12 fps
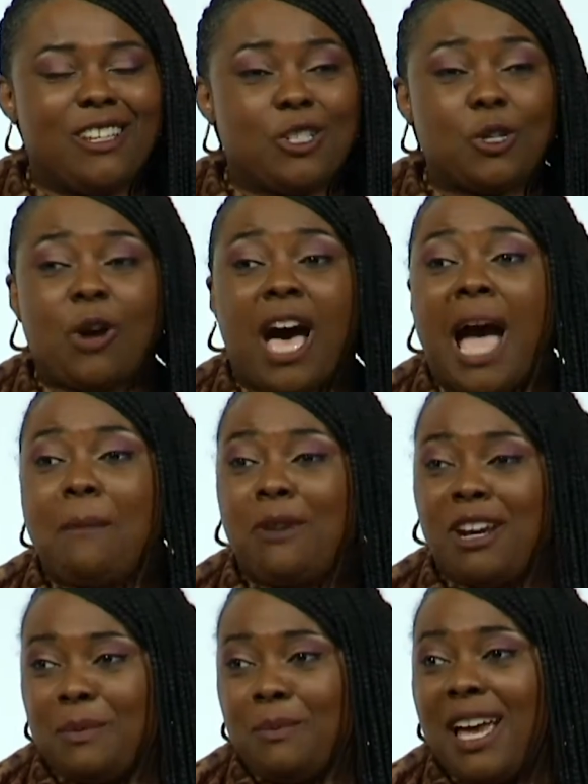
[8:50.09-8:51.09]
So I
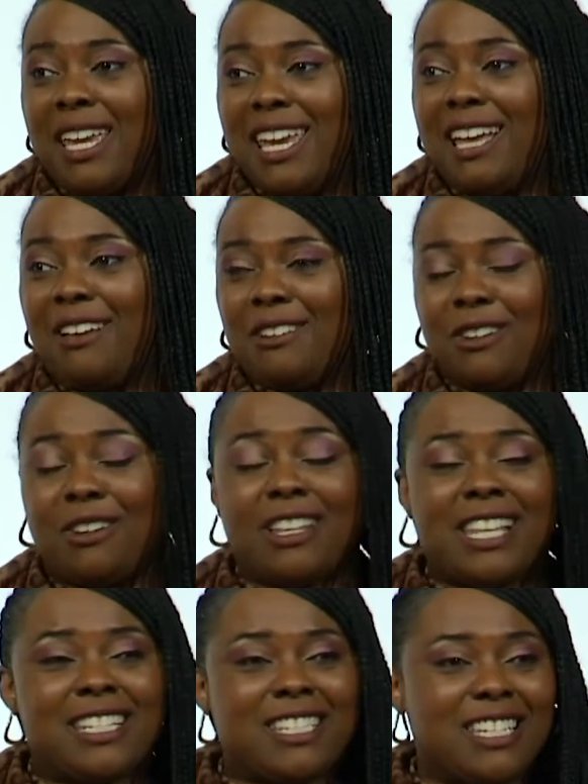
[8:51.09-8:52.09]
marked my calendar, and
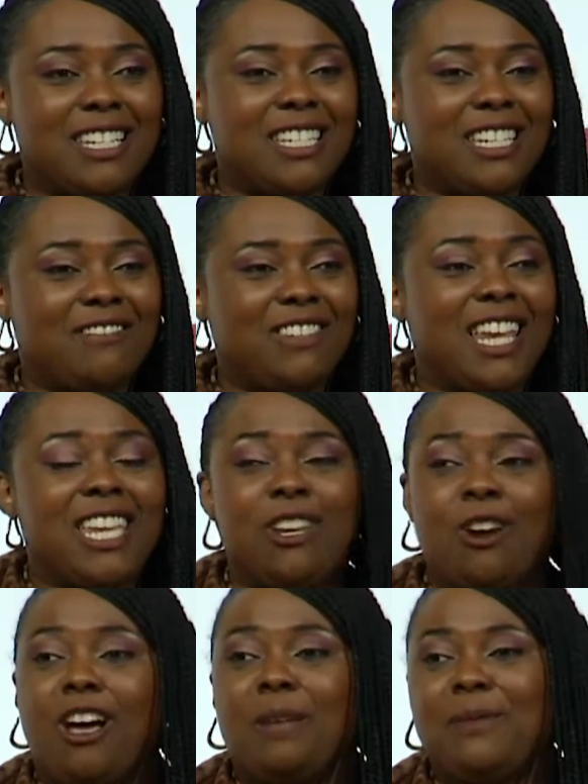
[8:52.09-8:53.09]
on that 60th day, he
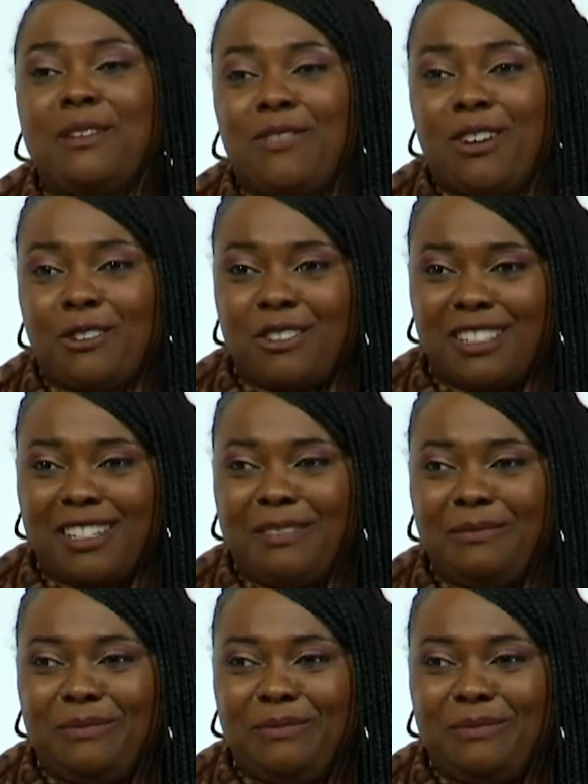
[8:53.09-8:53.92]
called me first.